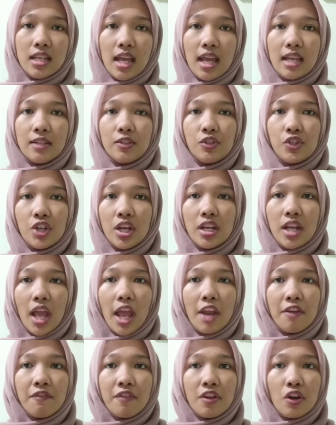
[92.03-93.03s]
and
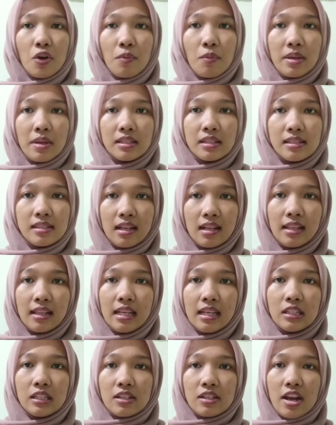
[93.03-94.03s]
environmental
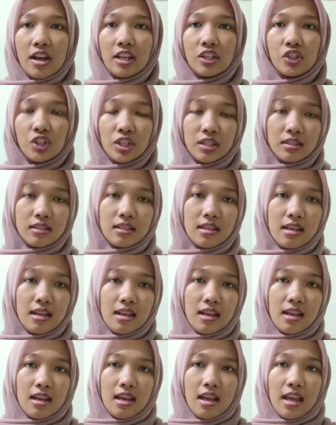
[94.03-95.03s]
interaction.
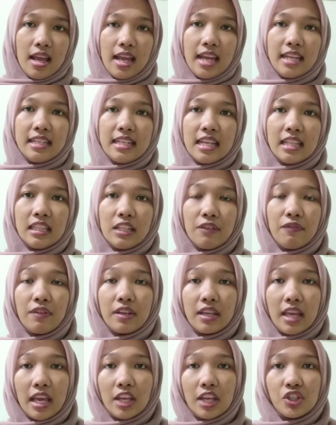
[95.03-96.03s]

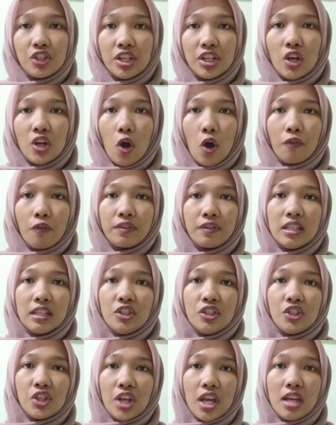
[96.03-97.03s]
Identification of
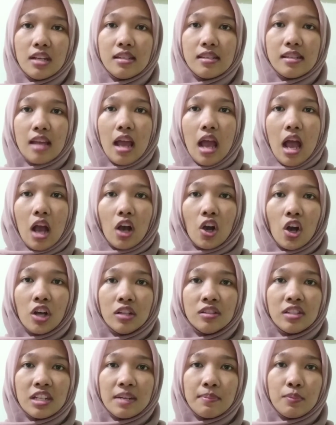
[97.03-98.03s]
key genes
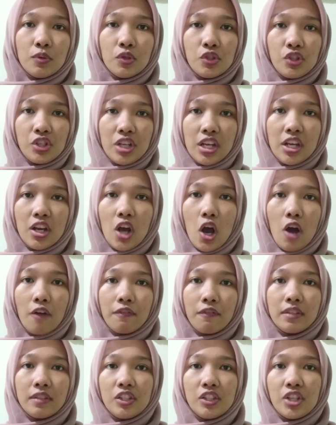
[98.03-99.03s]
contributing
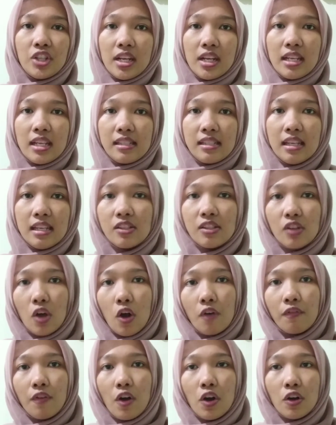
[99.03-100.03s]
of the genesis
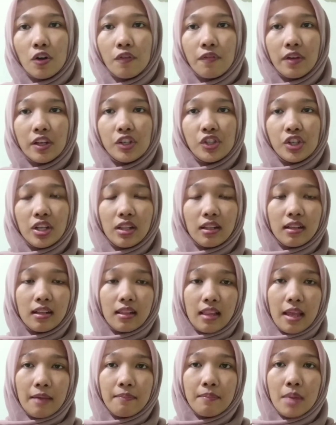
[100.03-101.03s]
of orofacial
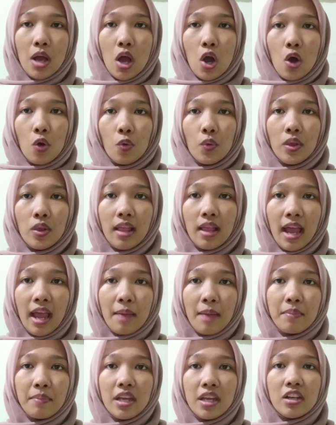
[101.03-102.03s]
cleft will
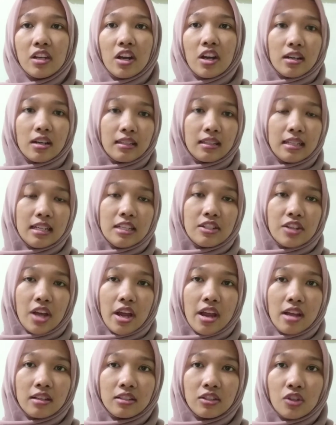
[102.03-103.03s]
help in early
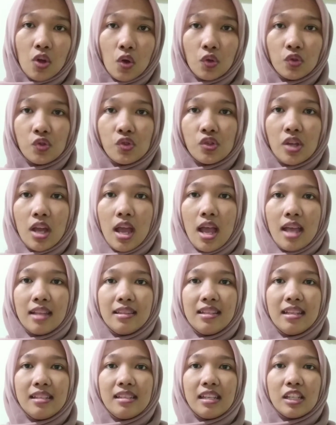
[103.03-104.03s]
diagnosis,
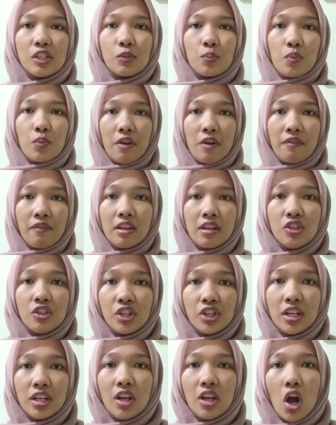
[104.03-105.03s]
disease
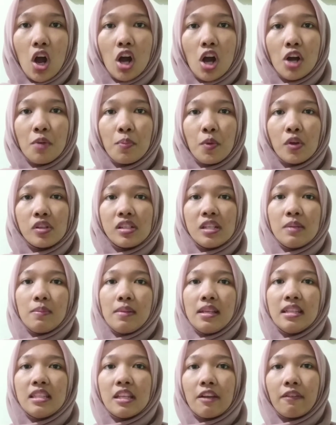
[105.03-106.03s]
prevention, or
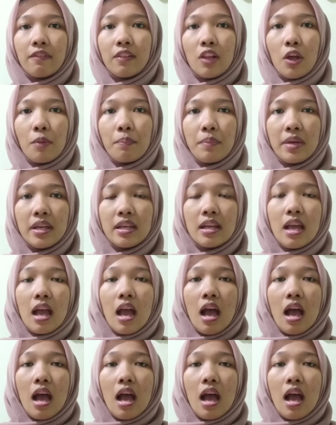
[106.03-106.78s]
possibly developing